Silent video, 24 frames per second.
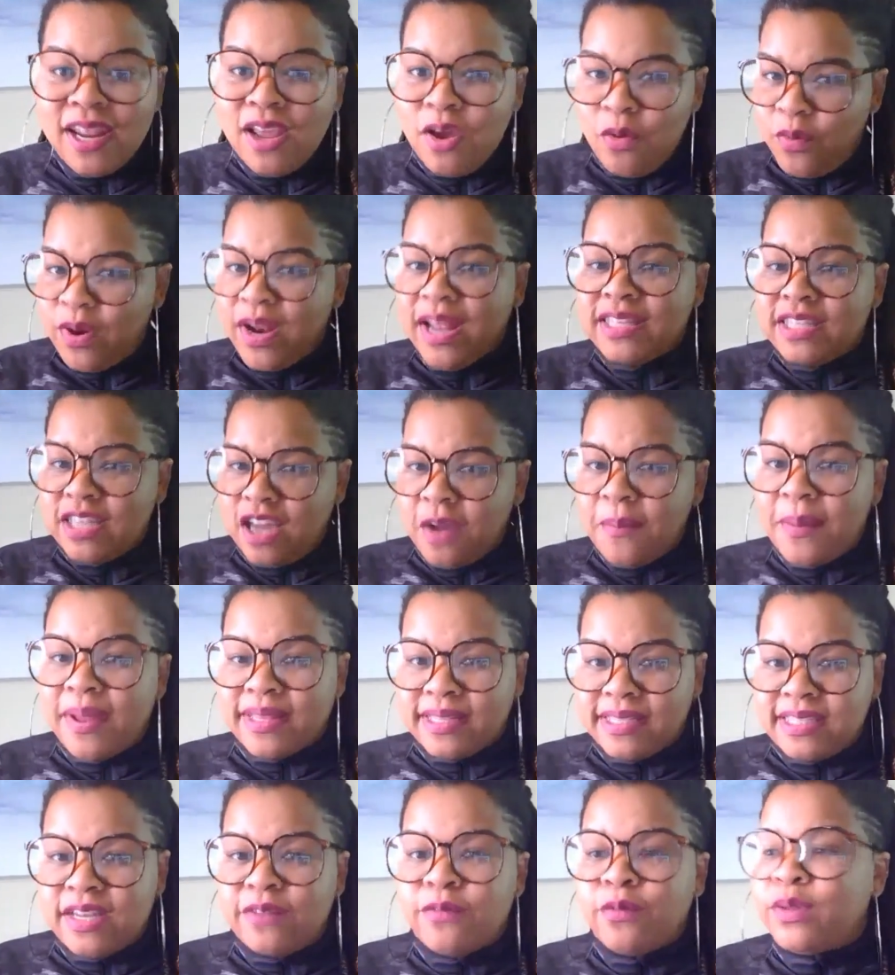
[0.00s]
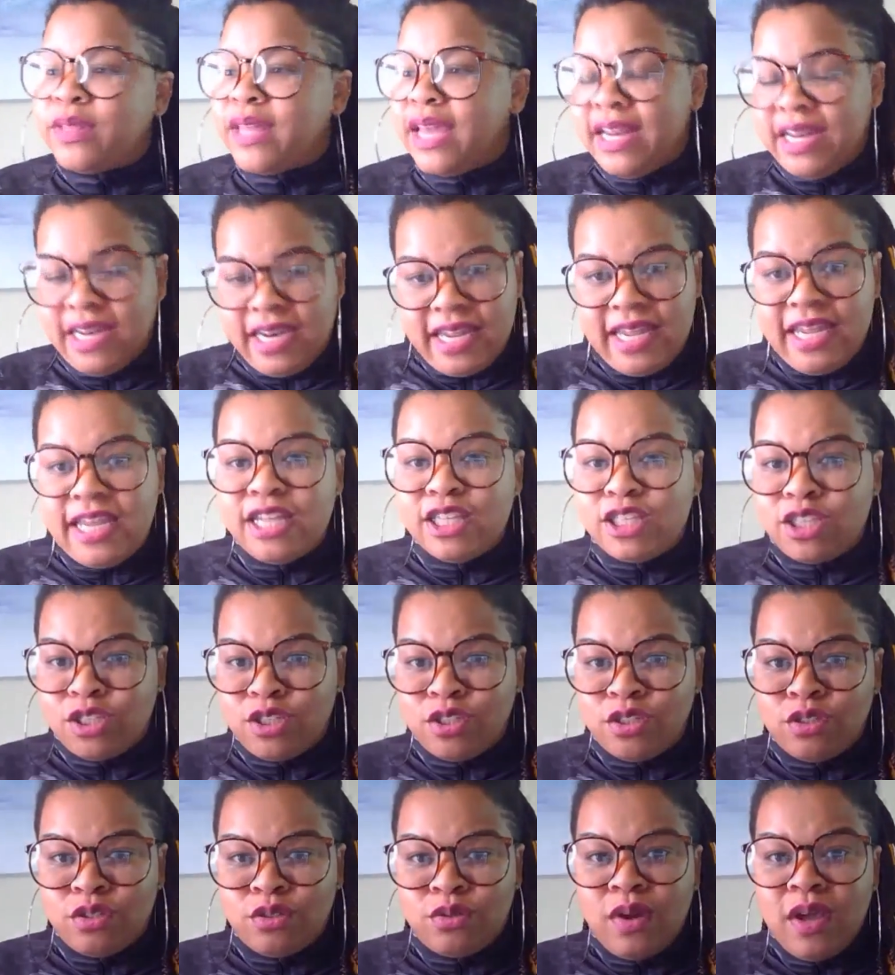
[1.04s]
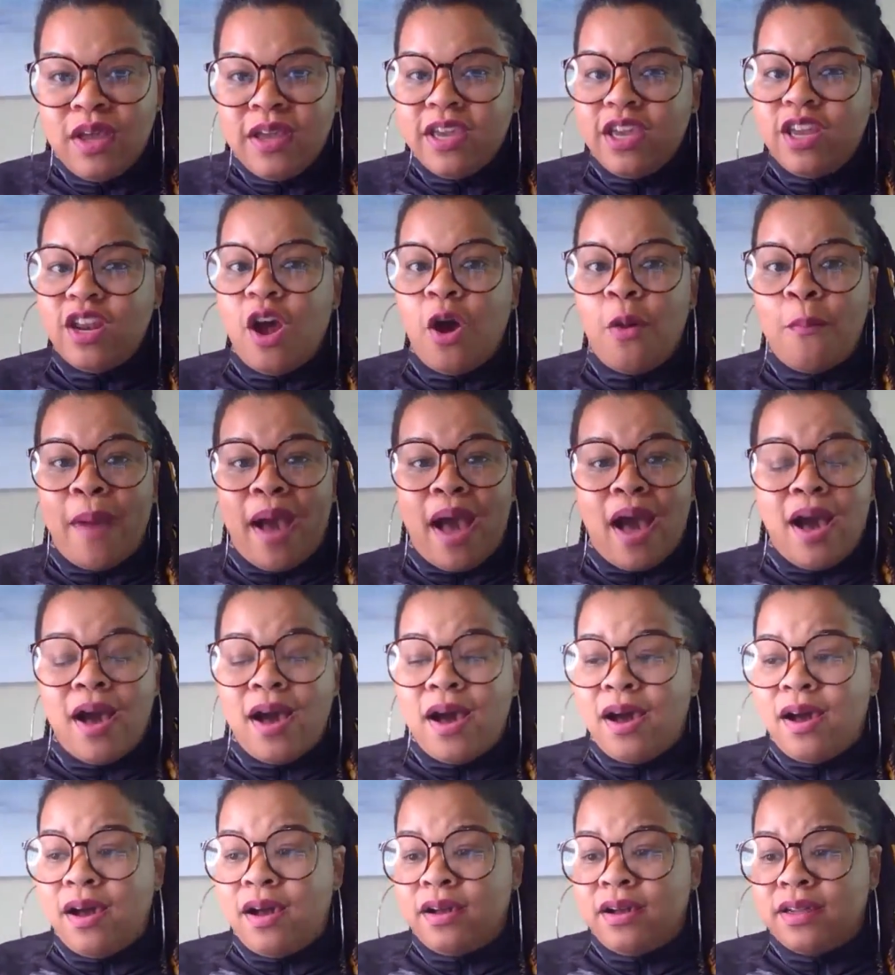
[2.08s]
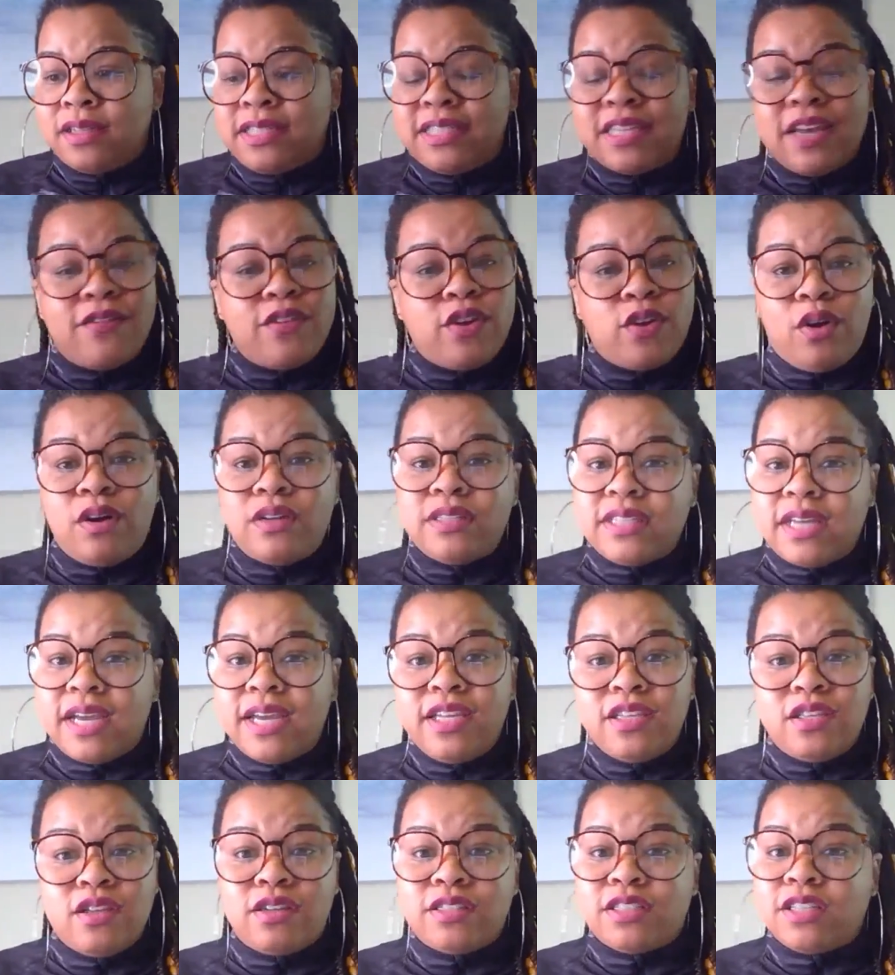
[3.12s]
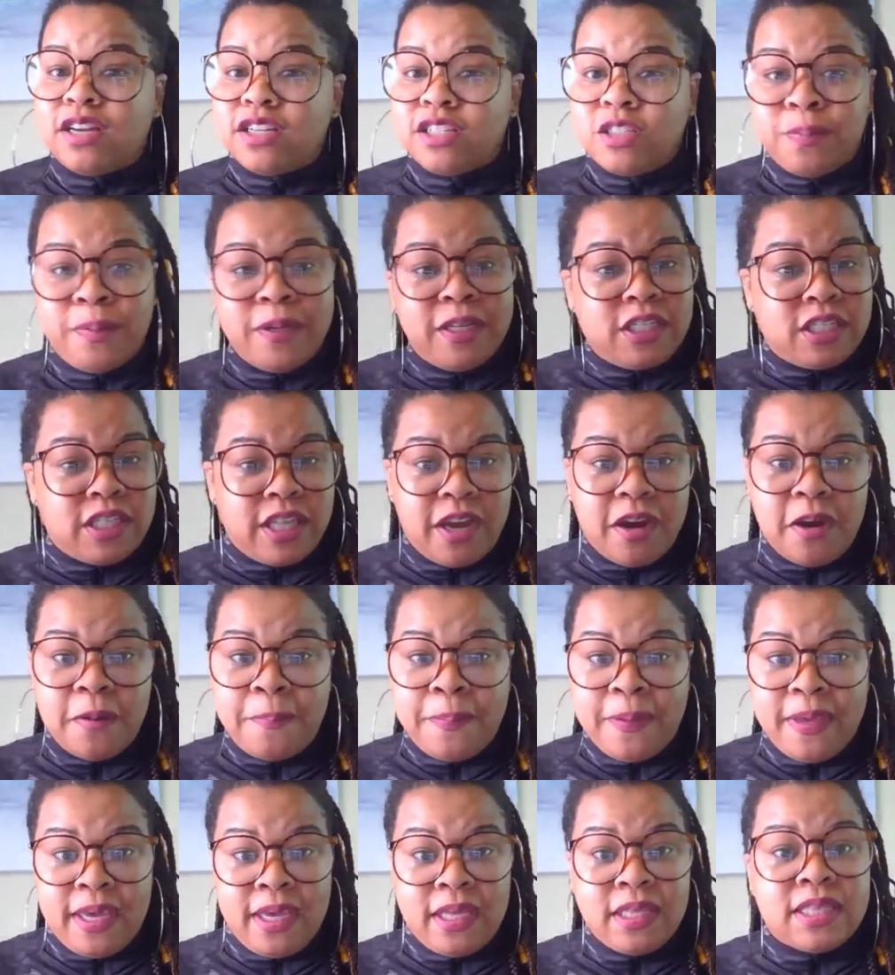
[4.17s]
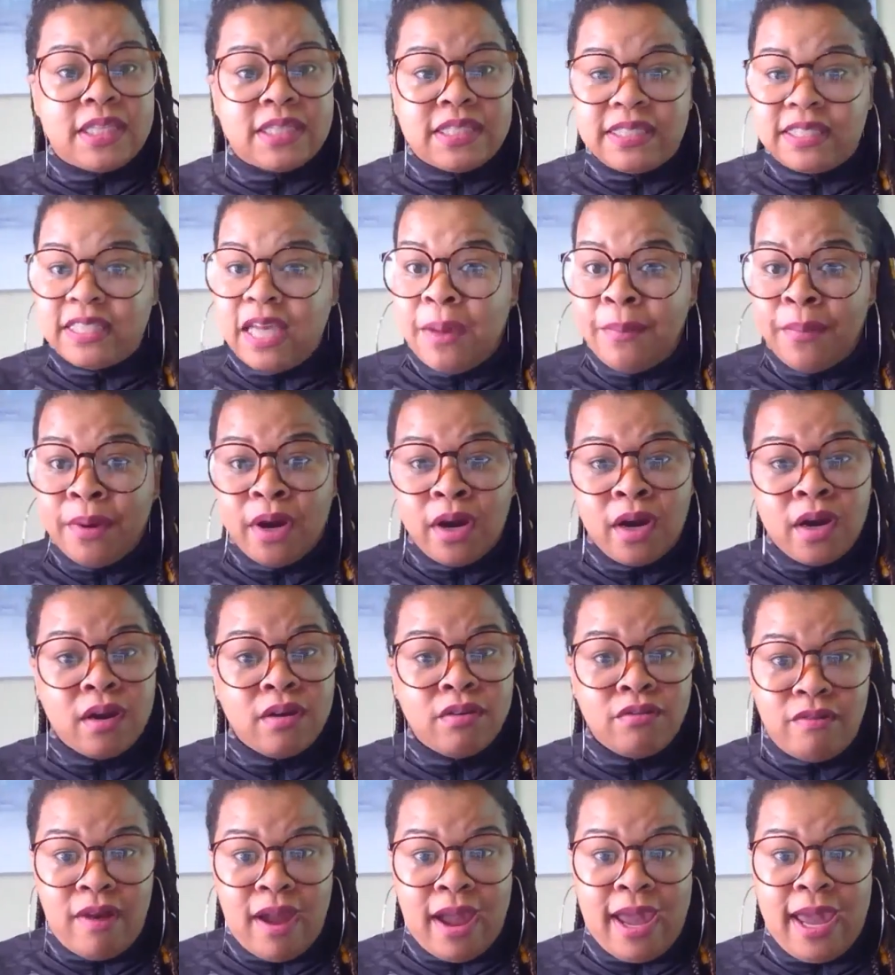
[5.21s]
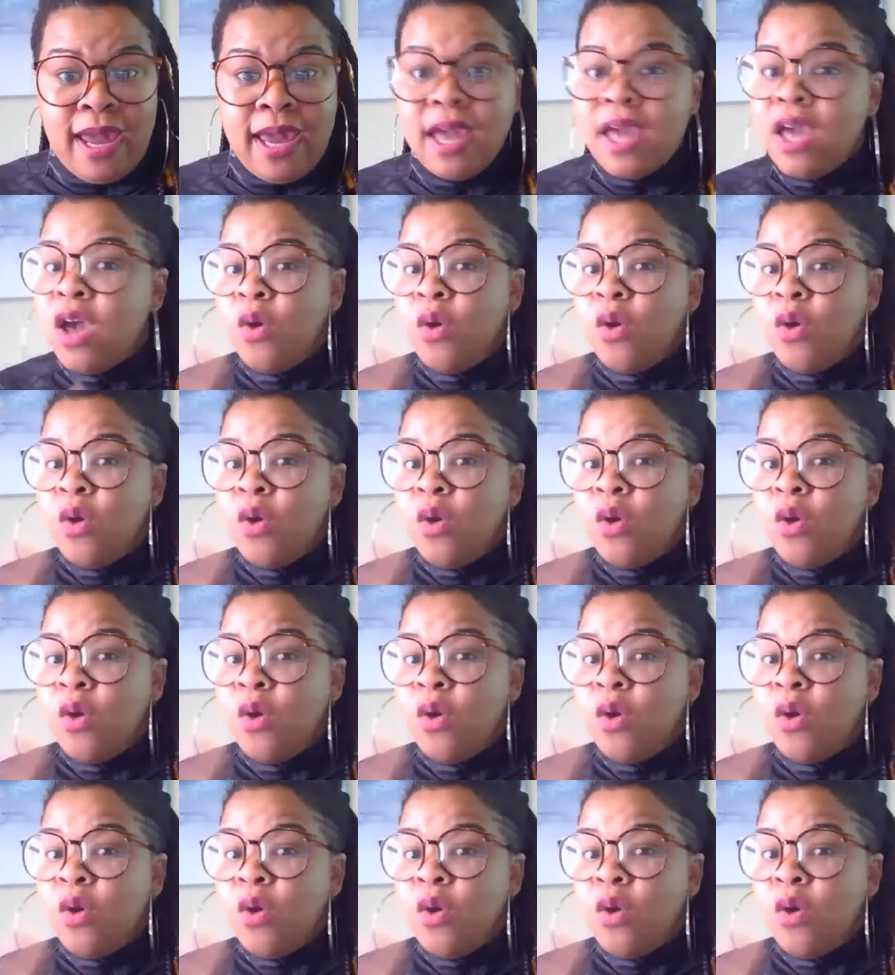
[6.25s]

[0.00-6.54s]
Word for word: We're not talking about the stuff where they need to, you know, my uh seven-year-old son, he's gonna start speech therapy this summer, right?